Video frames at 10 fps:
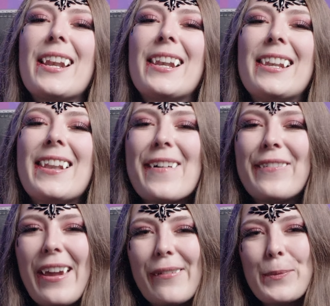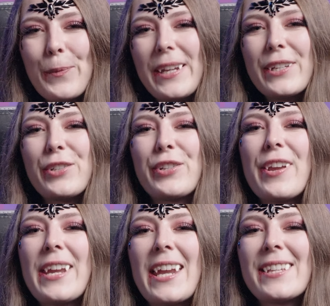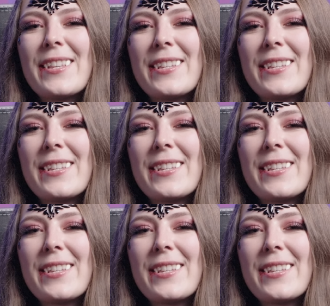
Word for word: love it when we can showcase the